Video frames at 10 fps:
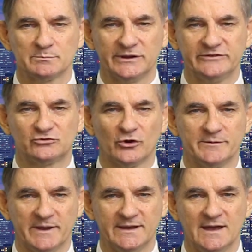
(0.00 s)
Please
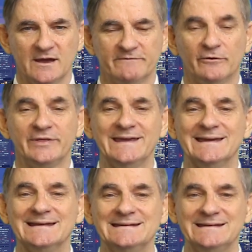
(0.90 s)
join me for the
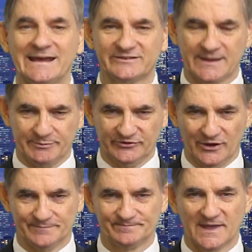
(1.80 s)
next episode